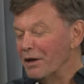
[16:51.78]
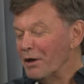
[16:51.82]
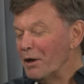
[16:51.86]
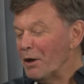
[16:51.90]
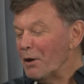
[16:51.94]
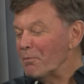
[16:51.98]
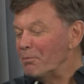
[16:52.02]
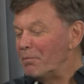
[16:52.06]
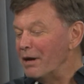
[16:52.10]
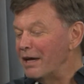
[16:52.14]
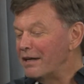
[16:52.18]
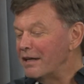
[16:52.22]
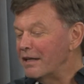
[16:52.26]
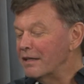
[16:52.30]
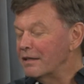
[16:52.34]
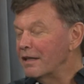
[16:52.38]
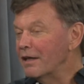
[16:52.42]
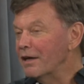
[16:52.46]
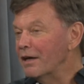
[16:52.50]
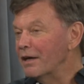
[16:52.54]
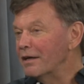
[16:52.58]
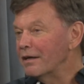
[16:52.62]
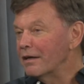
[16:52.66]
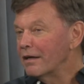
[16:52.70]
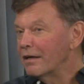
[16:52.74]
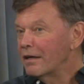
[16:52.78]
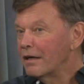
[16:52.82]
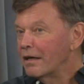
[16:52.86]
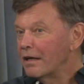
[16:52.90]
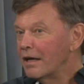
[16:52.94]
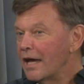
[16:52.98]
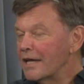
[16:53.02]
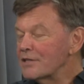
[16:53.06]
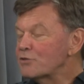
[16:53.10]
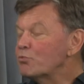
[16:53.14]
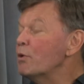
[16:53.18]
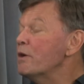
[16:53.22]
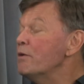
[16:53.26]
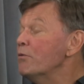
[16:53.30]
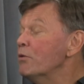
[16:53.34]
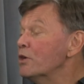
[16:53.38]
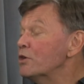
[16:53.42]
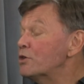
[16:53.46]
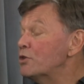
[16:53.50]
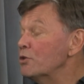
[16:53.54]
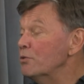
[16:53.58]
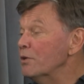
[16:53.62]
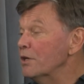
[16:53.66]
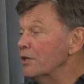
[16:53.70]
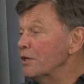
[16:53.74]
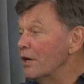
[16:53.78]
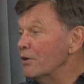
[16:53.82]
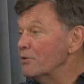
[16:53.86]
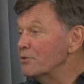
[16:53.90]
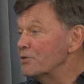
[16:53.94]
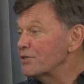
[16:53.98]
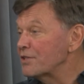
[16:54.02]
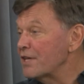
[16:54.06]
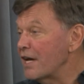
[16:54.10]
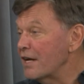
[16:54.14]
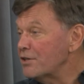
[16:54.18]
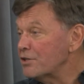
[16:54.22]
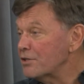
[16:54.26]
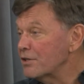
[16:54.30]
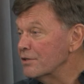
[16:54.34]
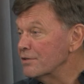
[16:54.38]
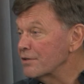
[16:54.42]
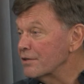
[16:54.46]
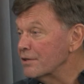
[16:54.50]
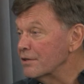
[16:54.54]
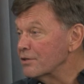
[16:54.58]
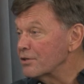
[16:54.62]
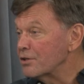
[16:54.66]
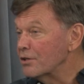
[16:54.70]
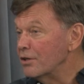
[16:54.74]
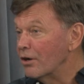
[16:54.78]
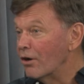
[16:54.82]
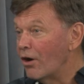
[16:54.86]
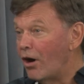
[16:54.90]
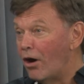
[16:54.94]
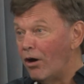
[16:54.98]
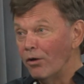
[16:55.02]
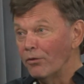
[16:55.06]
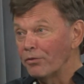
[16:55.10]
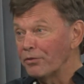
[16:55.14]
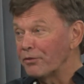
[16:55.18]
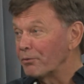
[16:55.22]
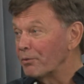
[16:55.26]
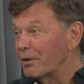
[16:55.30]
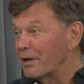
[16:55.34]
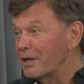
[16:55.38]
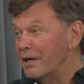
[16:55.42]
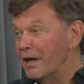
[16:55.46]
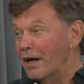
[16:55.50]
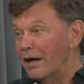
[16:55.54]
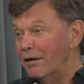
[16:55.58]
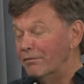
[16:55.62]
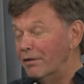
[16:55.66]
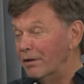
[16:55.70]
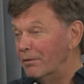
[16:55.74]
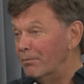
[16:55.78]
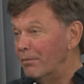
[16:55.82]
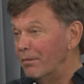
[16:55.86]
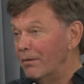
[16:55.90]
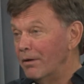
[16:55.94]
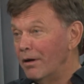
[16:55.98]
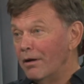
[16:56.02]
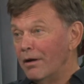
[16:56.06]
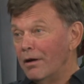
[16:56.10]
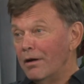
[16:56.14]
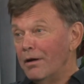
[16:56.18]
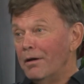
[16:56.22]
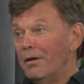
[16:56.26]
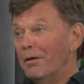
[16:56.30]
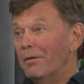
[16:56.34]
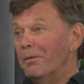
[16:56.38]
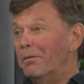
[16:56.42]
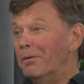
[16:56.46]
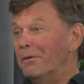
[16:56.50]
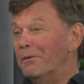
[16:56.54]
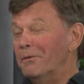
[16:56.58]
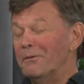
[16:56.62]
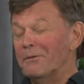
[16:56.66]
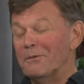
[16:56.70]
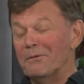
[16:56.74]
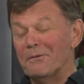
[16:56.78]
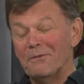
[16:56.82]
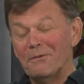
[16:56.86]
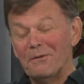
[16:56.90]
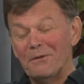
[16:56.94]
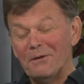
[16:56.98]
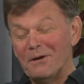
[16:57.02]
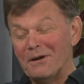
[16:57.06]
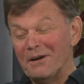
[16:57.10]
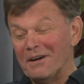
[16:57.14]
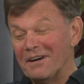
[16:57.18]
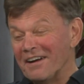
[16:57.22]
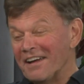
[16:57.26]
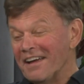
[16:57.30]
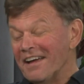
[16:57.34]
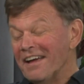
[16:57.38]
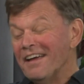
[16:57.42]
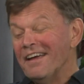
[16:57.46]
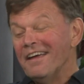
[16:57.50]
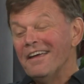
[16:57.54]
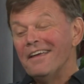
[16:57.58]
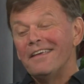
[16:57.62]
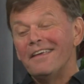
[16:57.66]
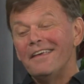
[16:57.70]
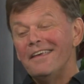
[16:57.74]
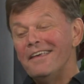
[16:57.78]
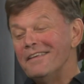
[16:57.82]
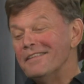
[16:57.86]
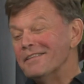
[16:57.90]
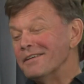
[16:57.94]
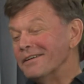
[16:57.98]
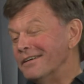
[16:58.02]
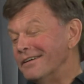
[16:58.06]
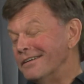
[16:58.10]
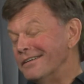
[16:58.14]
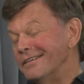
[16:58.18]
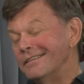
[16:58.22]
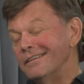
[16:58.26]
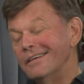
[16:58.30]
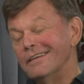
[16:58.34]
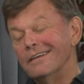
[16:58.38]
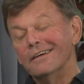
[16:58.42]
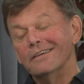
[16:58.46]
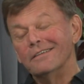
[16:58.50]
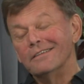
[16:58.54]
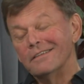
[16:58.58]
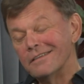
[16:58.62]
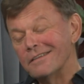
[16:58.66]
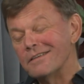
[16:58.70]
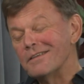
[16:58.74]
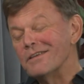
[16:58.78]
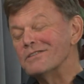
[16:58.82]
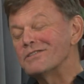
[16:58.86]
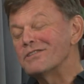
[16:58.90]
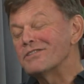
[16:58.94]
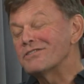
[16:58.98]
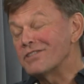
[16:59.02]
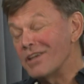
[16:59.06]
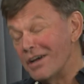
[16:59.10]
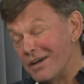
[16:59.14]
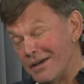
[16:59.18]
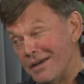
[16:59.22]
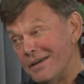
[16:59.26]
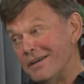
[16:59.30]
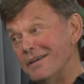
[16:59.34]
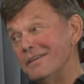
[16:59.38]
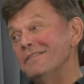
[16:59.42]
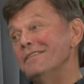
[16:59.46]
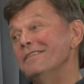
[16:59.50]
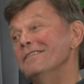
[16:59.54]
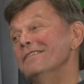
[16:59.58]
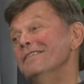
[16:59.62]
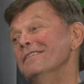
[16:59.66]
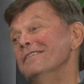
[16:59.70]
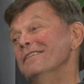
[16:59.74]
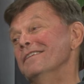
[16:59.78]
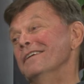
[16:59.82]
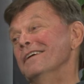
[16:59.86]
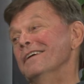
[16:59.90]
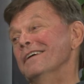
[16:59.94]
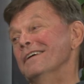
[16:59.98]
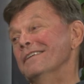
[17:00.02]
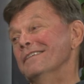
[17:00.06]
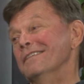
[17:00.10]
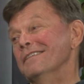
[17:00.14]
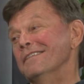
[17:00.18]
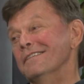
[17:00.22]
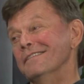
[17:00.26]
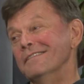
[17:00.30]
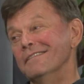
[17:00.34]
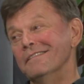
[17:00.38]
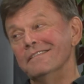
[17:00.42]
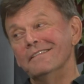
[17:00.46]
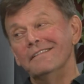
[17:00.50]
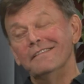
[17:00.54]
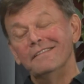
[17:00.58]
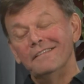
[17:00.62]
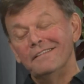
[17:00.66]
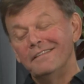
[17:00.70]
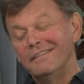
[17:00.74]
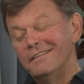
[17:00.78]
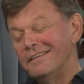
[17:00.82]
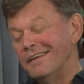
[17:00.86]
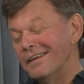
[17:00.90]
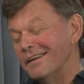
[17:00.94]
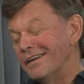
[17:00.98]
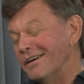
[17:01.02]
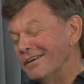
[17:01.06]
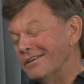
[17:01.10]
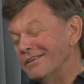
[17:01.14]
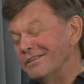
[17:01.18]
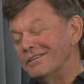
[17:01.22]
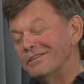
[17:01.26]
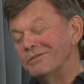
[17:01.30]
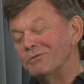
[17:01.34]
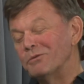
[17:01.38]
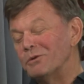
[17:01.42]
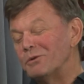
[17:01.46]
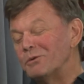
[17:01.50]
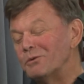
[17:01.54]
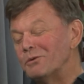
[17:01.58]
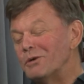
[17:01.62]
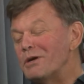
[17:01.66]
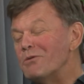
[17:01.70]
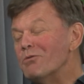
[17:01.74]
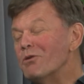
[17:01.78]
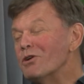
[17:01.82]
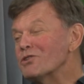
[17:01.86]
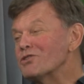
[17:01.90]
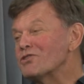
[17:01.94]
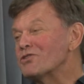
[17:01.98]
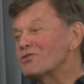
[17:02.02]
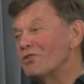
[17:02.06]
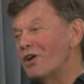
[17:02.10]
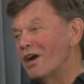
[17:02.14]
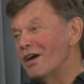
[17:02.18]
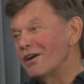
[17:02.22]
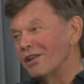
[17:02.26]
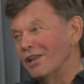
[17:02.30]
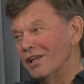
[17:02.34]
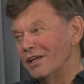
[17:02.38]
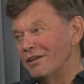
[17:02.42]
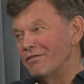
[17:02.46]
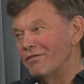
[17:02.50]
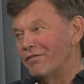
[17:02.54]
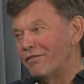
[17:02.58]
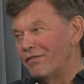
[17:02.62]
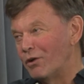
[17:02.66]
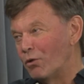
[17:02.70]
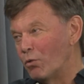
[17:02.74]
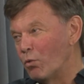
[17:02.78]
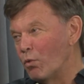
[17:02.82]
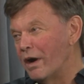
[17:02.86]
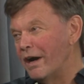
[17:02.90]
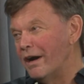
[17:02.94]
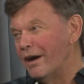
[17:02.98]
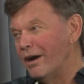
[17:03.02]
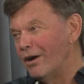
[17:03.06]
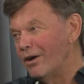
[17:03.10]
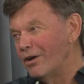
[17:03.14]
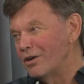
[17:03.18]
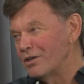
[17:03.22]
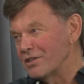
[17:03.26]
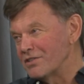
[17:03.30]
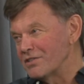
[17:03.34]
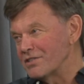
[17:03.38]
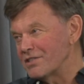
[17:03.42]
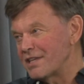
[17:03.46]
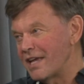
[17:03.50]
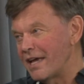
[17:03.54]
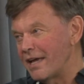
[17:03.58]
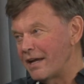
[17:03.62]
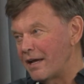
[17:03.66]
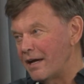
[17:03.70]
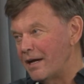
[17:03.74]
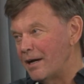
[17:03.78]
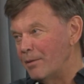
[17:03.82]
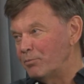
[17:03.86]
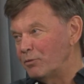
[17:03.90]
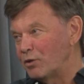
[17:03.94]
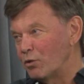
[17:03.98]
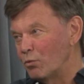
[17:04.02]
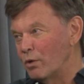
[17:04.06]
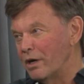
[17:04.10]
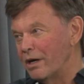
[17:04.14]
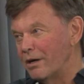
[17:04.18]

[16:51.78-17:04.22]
But as we were doing those sessions this year, all 3 of them were either, sun and, we were struggling for where to set up to where